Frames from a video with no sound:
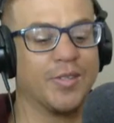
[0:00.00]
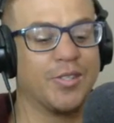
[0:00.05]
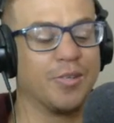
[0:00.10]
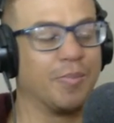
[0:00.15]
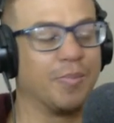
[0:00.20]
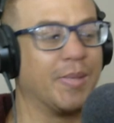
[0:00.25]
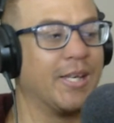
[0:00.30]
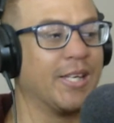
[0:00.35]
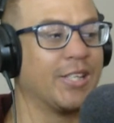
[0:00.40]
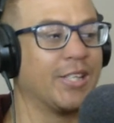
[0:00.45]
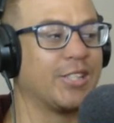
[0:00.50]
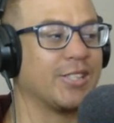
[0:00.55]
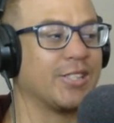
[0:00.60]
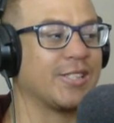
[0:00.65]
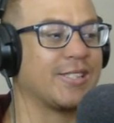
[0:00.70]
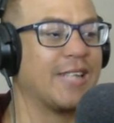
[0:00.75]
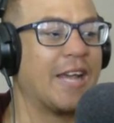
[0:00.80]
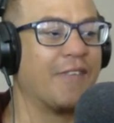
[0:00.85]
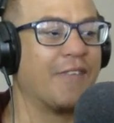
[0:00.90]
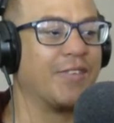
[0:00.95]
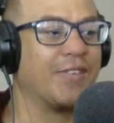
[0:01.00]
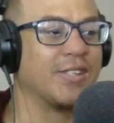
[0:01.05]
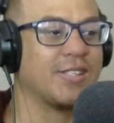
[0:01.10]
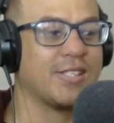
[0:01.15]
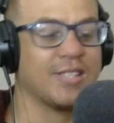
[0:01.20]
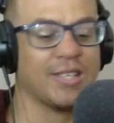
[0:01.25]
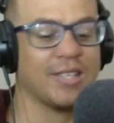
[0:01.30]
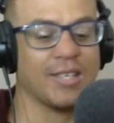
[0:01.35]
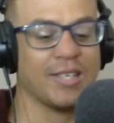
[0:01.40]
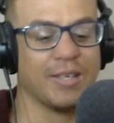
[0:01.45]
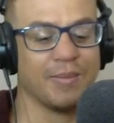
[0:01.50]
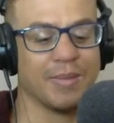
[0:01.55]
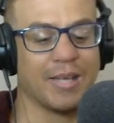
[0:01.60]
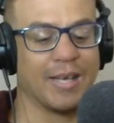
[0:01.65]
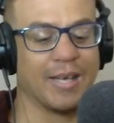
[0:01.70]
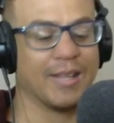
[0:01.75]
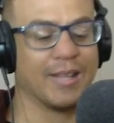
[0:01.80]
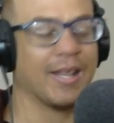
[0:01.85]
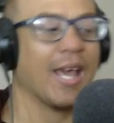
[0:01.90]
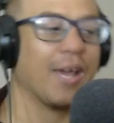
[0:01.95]
To me, it just never seemed
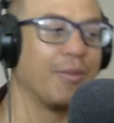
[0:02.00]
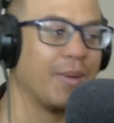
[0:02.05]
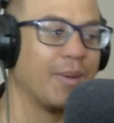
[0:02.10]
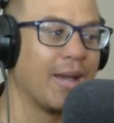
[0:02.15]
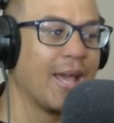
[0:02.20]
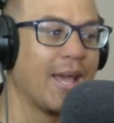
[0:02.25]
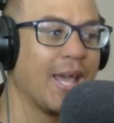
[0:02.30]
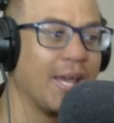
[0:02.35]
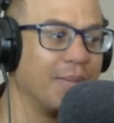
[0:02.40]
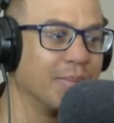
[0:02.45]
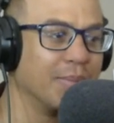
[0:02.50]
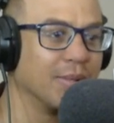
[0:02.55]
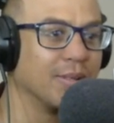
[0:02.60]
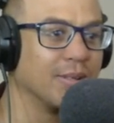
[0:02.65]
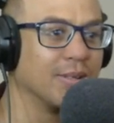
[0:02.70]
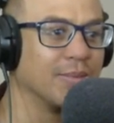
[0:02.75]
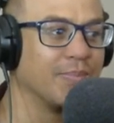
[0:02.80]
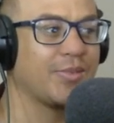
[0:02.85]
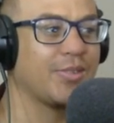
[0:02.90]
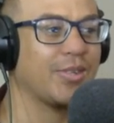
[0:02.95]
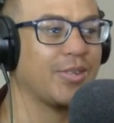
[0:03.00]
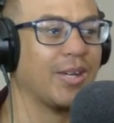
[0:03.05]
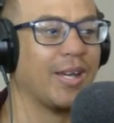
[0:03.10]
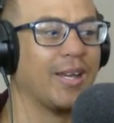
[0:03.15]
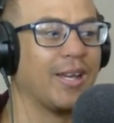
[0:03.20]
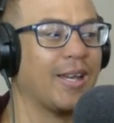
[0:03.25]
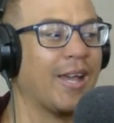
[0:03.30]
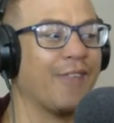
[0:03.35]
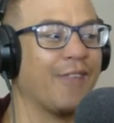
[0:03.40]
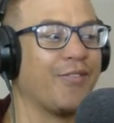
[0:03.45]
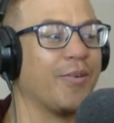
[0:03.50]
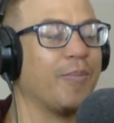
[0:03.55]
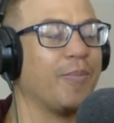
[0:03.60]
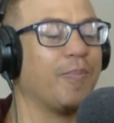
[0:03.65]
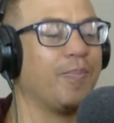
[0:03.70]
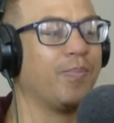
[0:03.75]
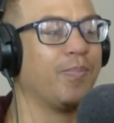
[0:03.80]
like they were able to ever